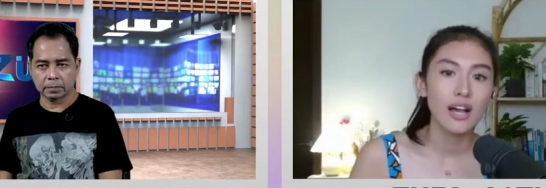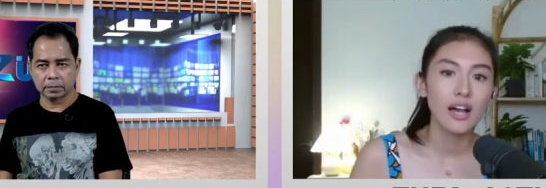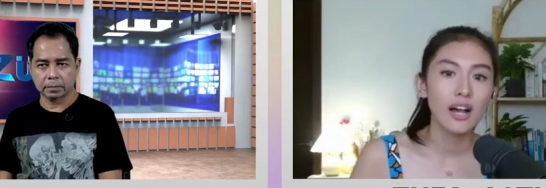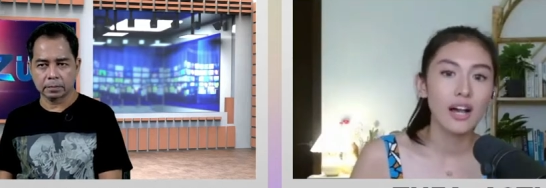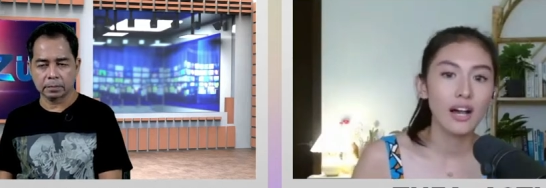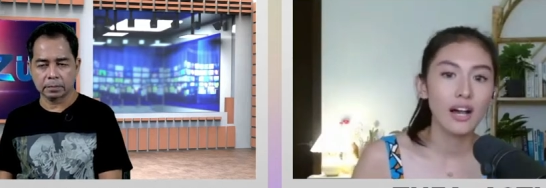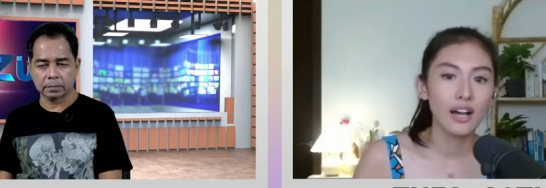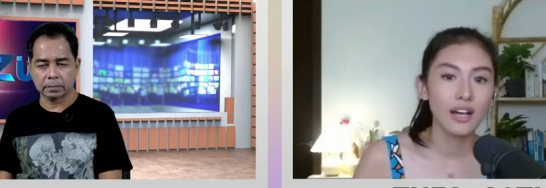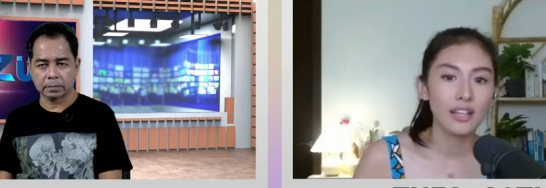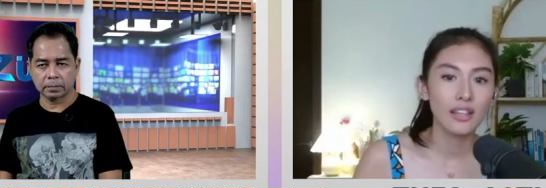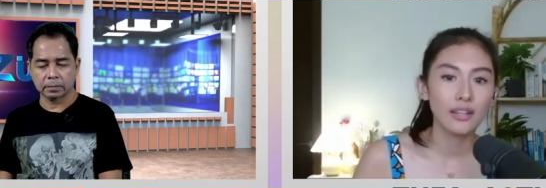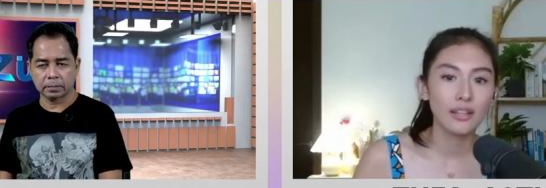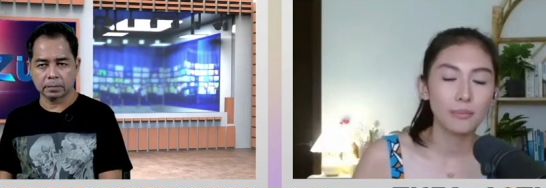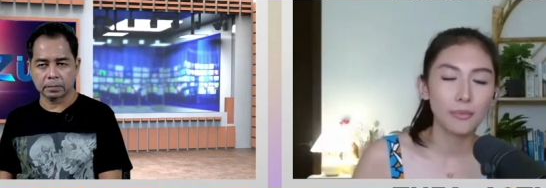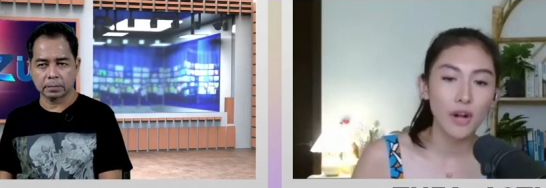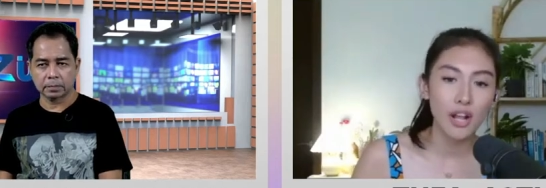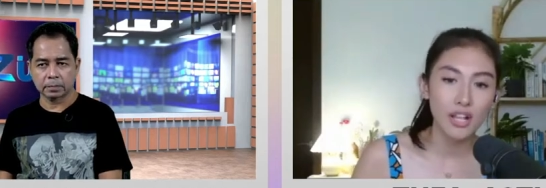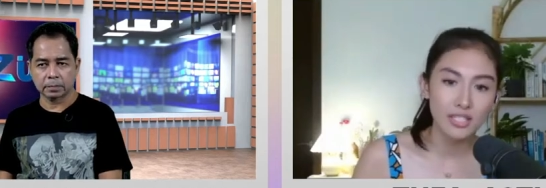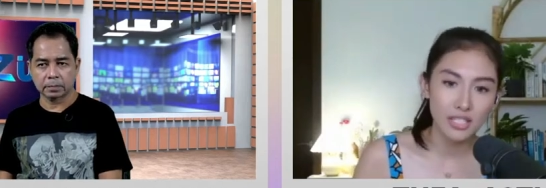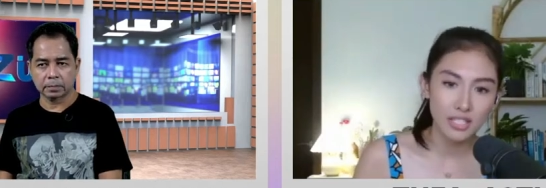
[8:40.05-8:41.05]
Speaker 1: the
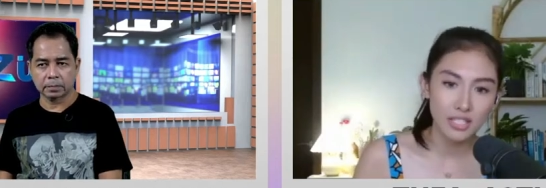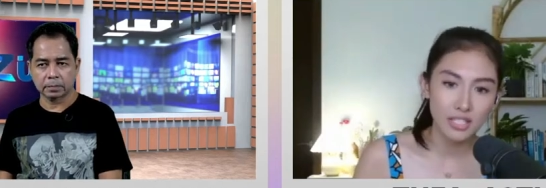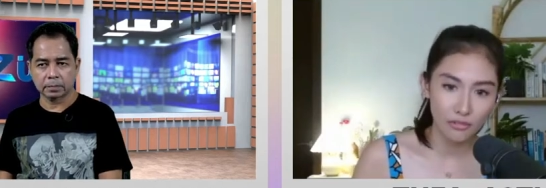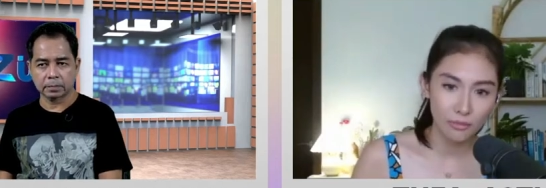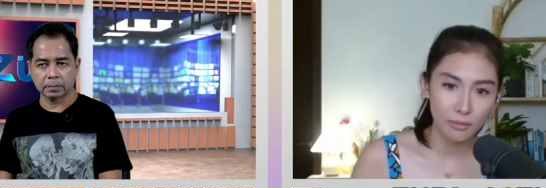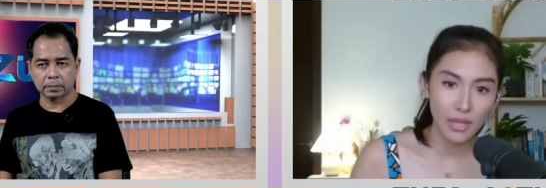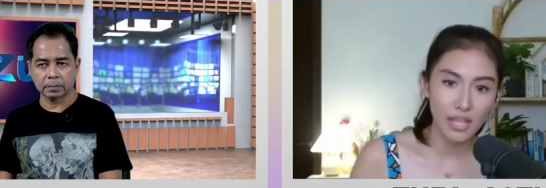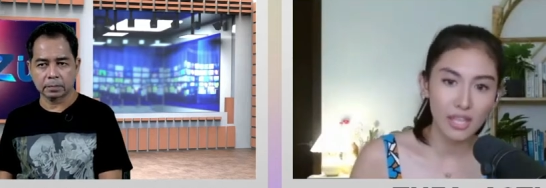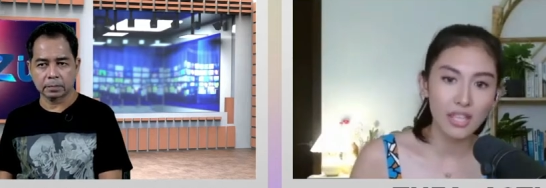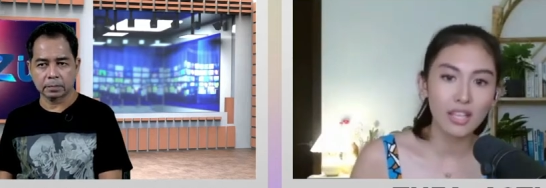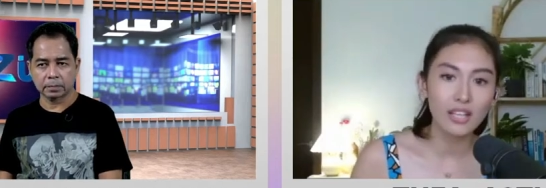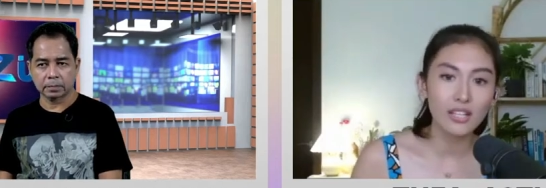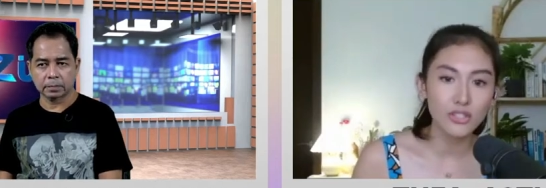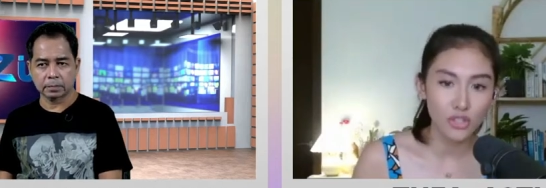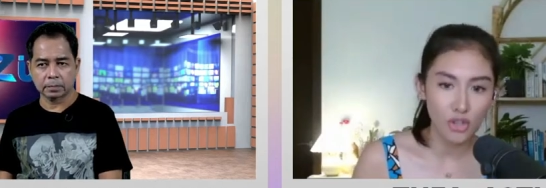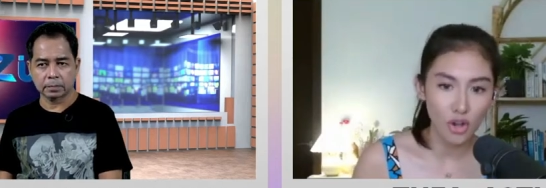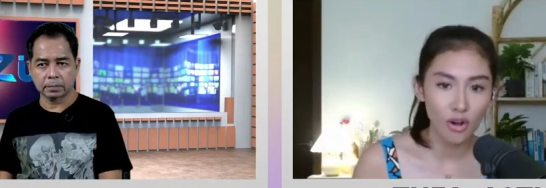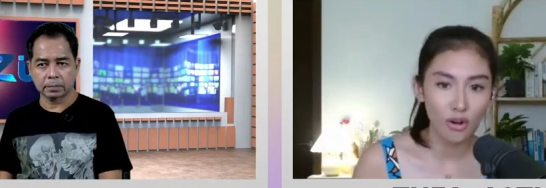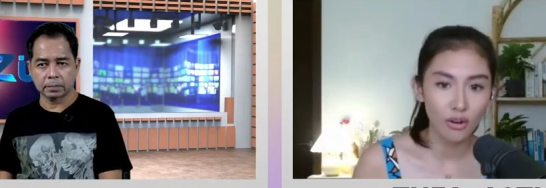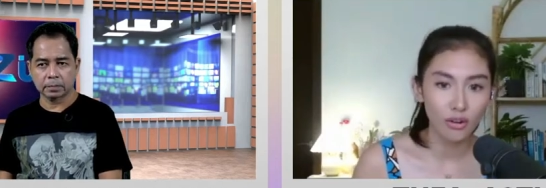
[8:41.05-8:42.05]
process of making a
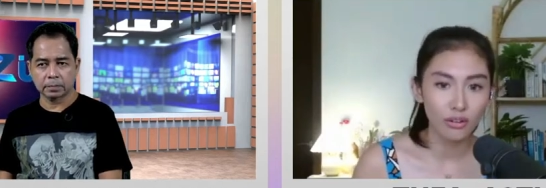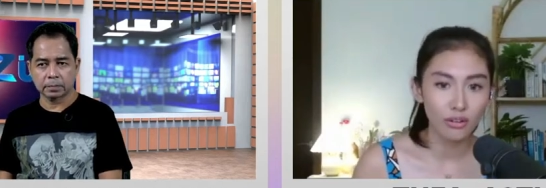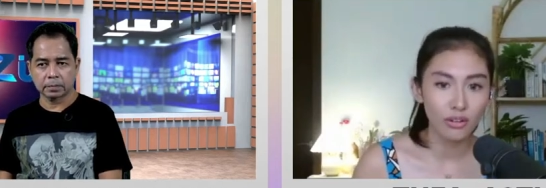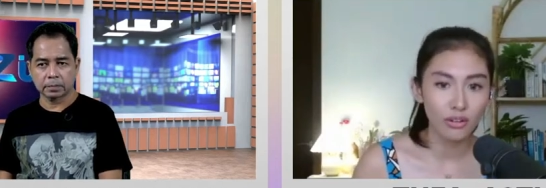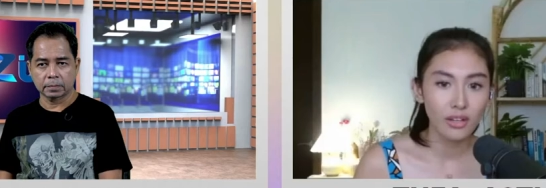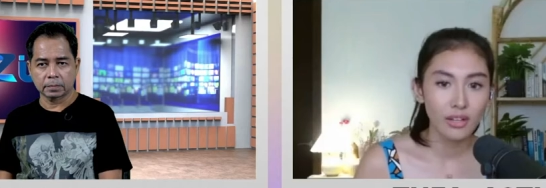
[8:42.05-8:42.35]
song